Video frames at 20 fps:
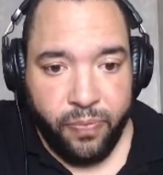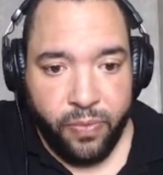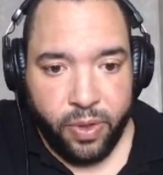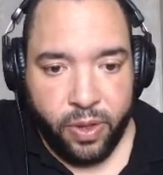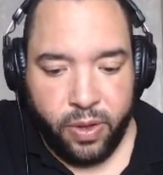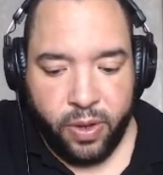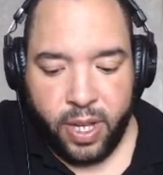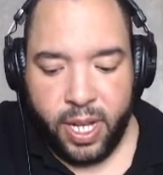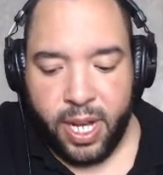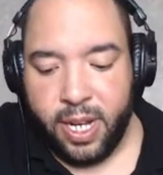
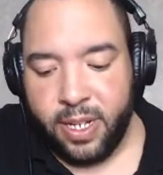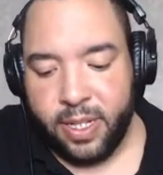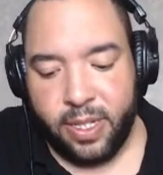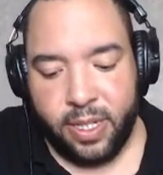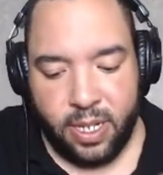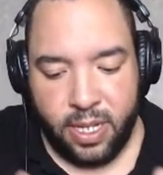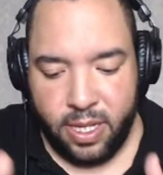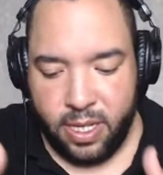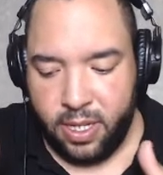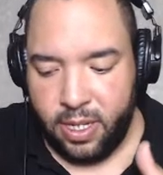to kind of
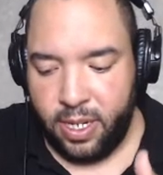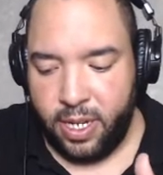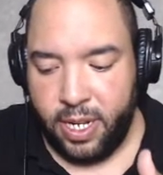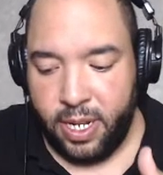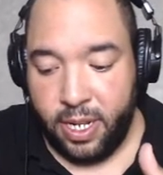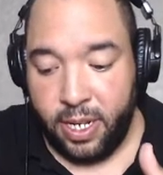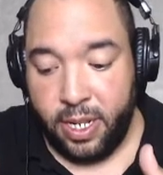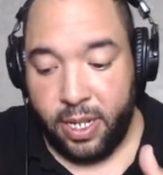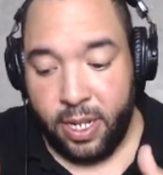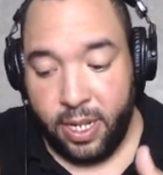see,
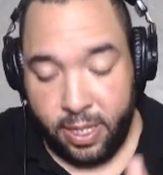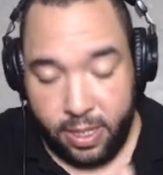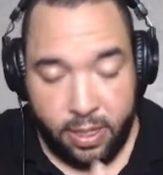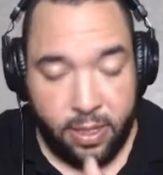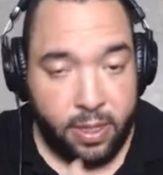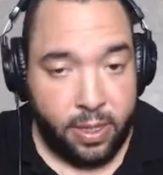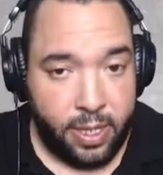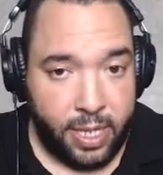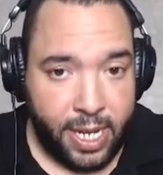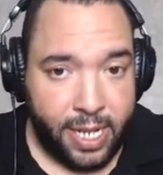and
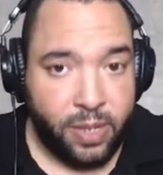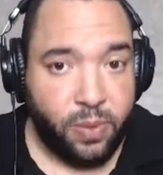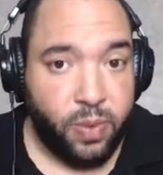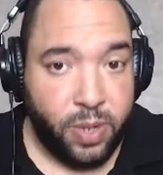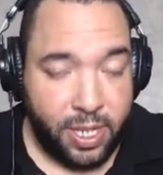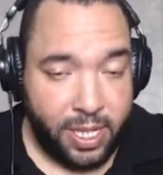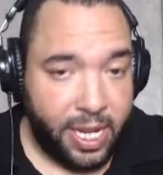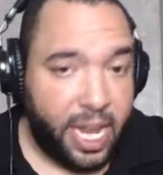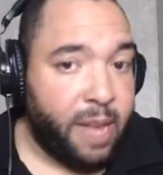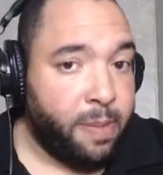that's
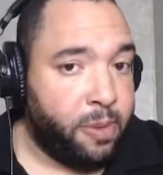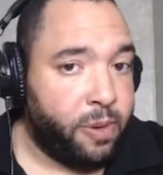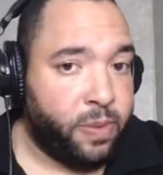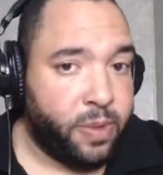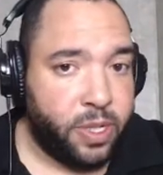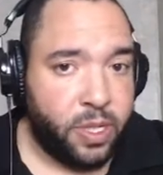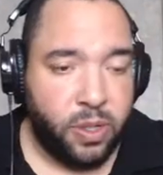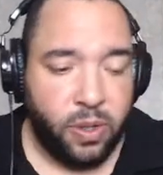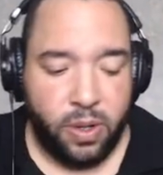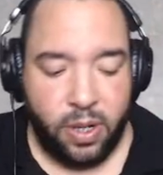what Damon
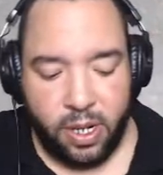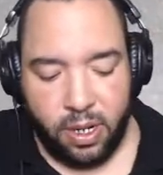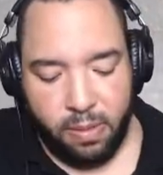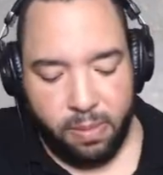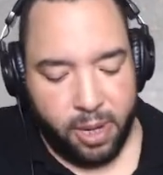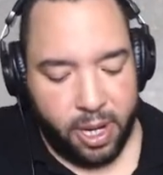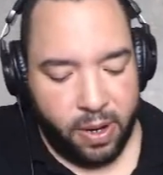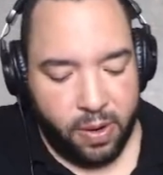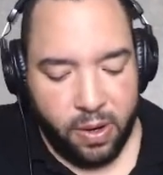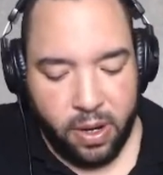was talking
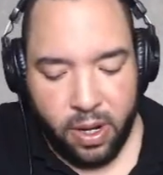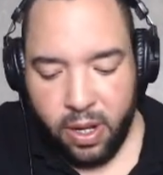about,